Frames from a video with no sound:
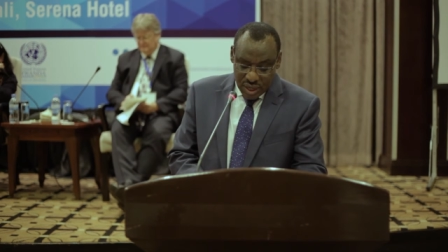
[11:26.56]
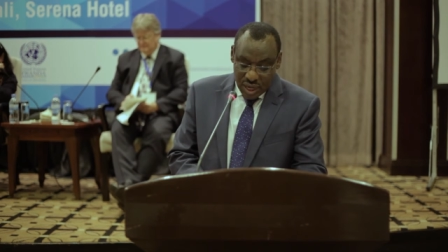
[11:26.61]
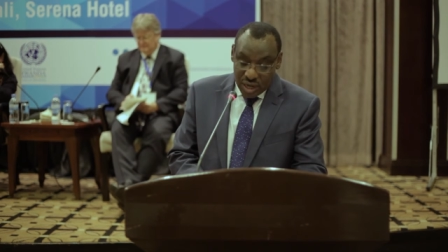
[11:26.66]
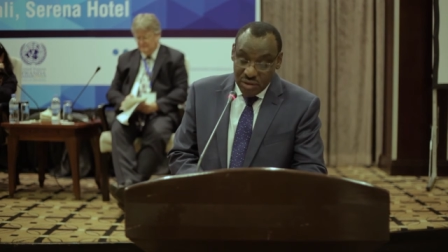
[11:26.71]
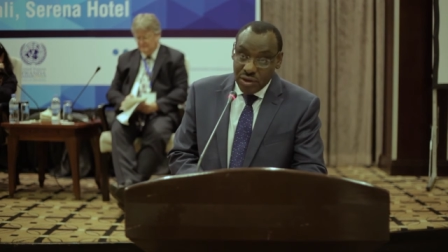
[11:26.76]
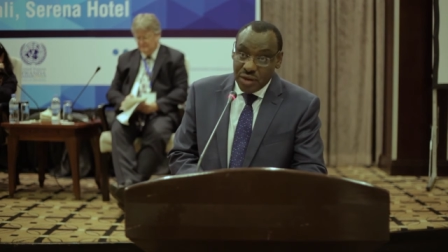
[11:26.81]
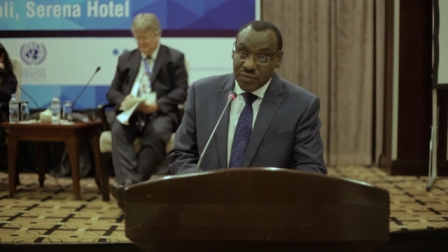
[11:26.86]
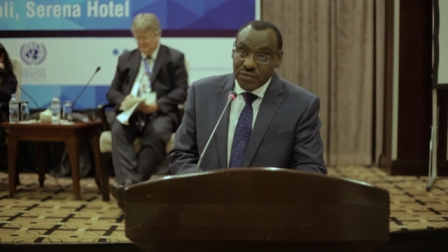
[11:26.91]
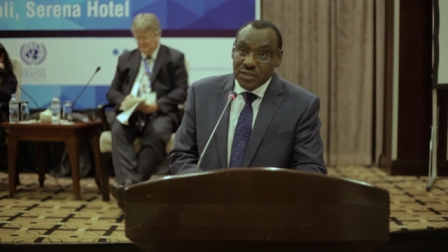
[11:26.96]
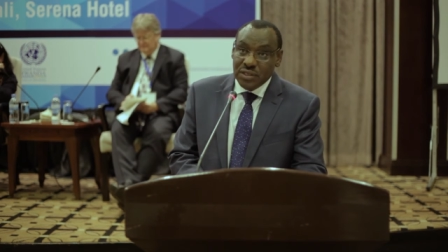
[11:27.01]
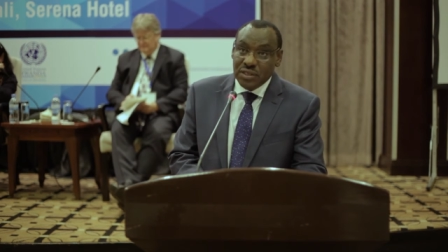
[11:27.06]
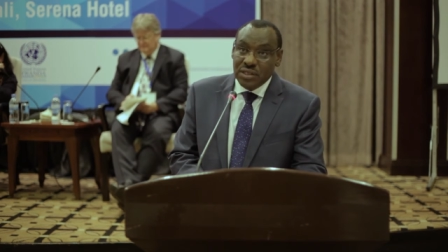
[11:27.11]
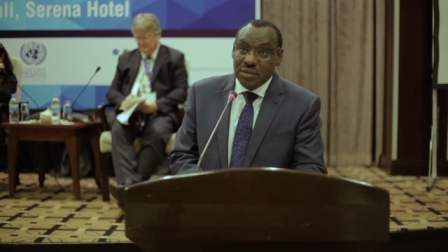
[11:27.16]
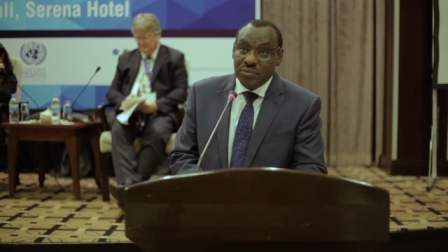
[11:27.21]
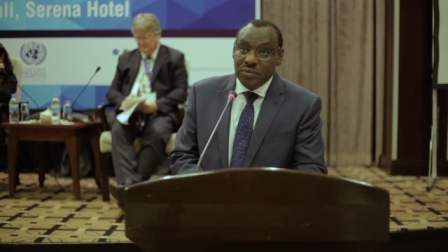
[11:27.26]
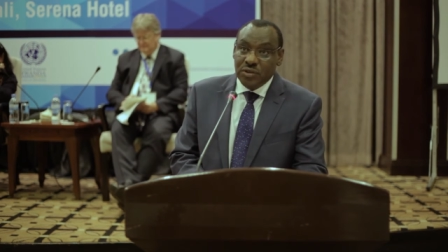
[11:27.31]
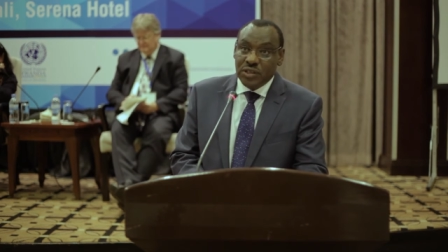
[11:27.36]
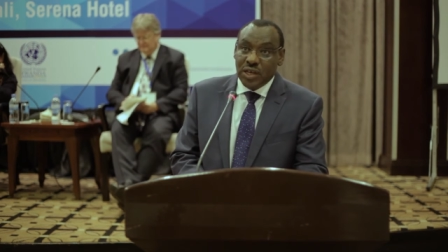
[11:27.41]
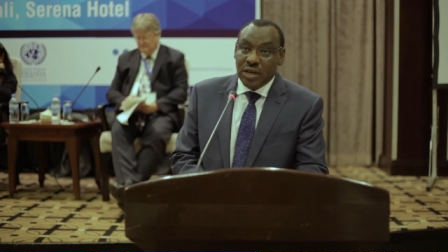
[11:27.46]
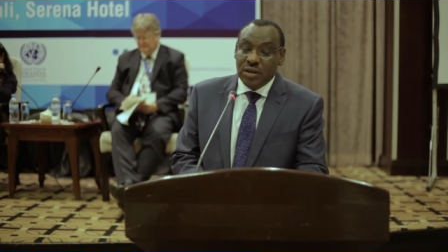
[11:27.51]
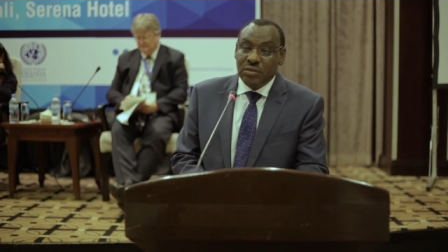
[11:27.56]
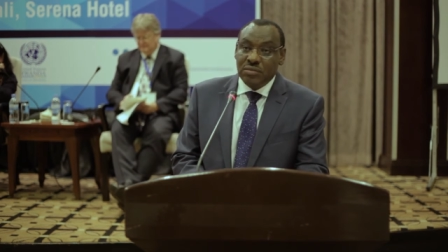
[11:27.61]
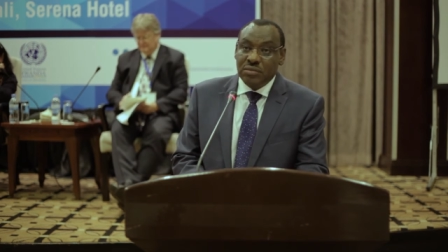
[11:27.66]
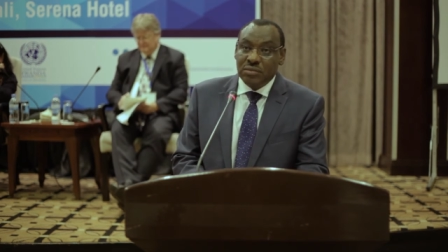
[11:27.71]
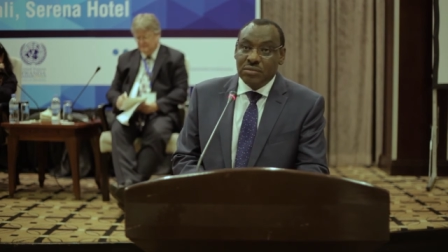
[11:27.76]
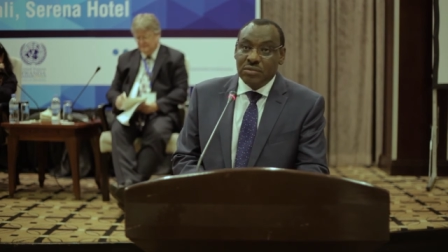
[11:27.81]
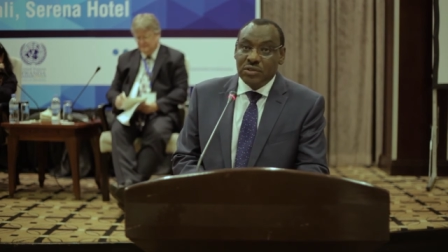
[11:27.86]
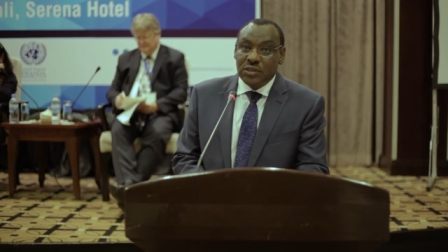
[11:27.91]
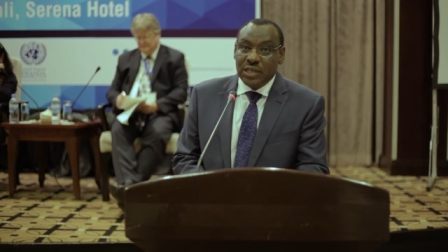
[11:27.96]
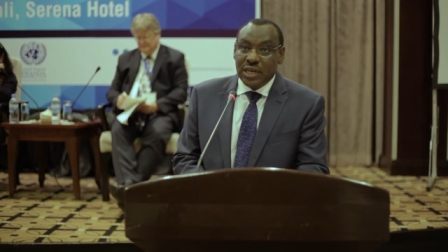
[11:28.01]
And we have seen the
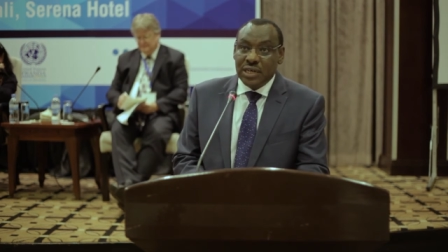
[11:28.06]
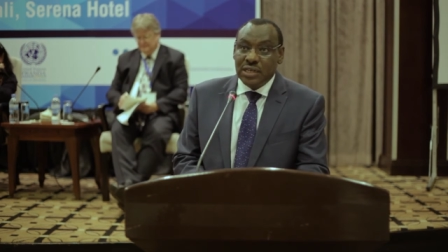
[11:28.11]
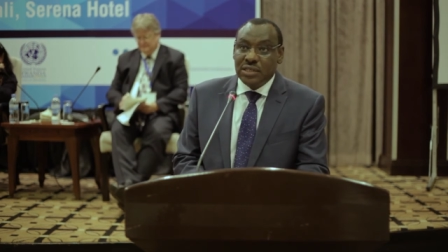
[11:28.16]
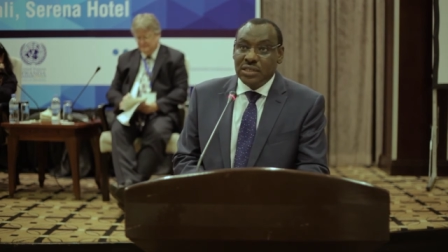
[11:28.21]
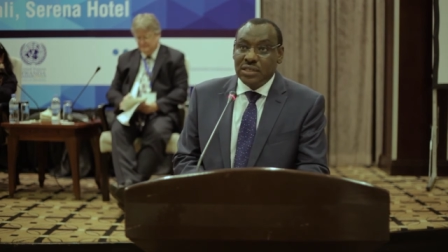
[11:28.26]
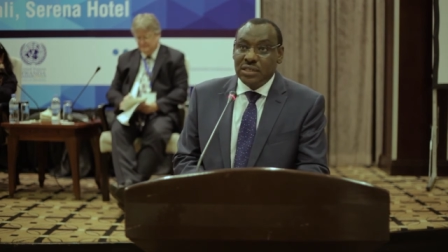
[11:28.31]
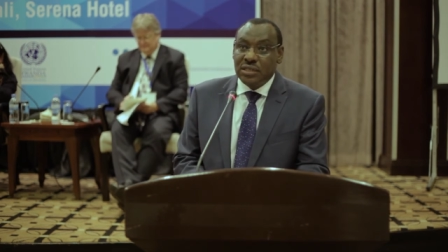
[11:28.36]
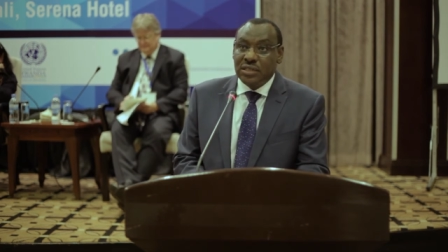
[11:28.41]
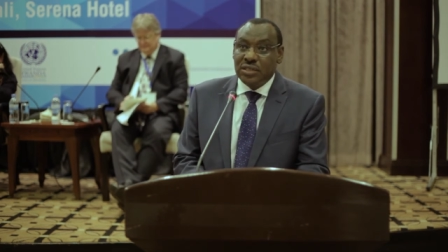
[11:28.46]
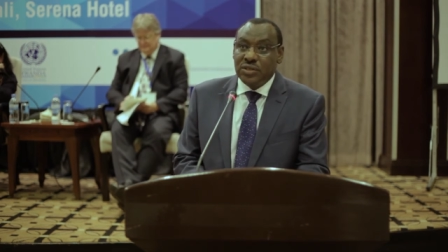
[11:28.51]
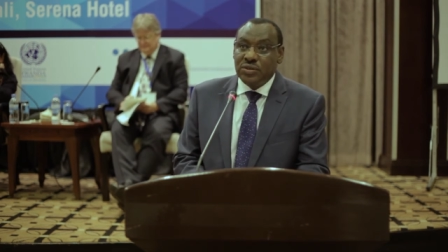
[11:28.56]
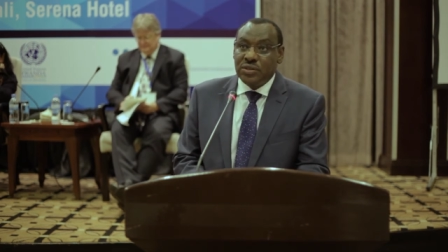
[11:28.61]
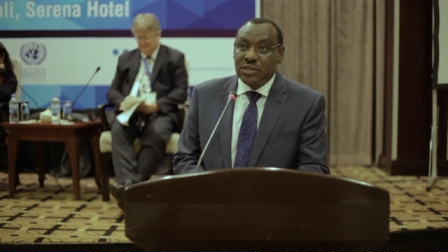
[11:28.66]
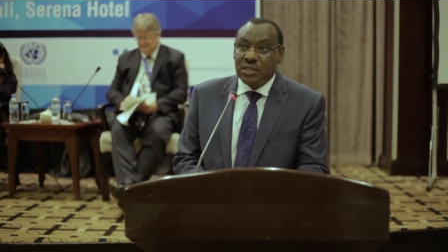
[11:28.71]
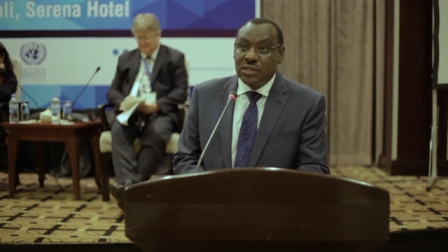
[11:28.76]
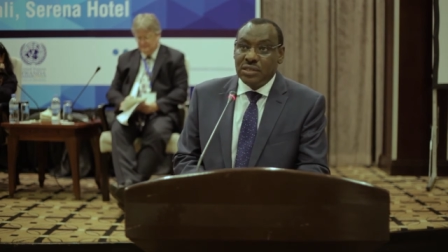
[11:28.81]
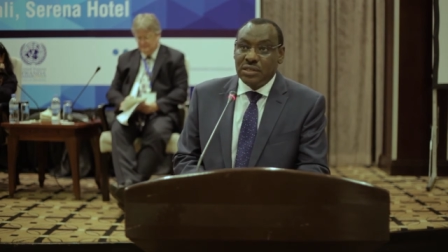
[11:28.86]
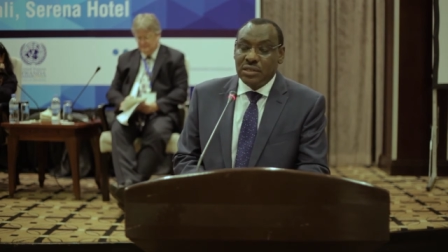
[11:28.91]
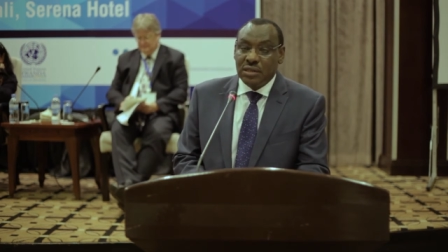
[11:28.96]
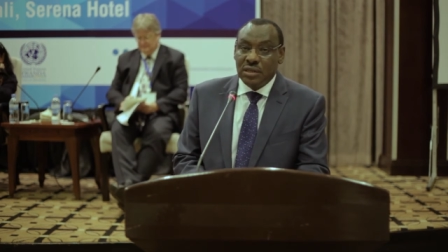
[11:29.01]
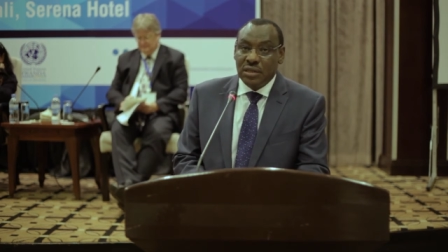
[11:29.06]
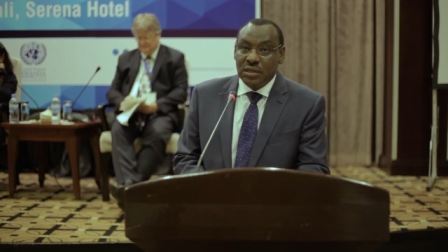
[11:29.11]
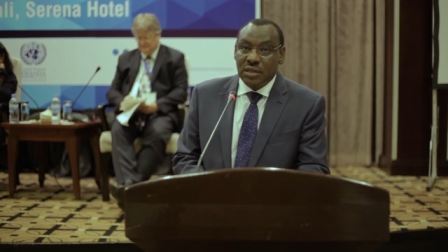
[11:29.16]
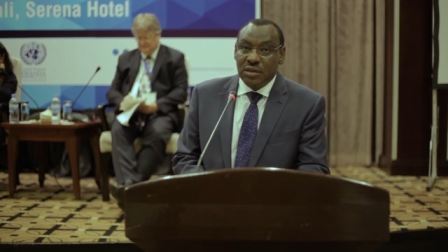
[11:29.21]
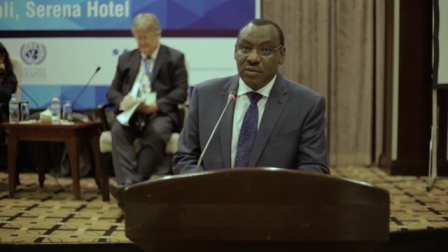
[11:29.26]
mortality reducing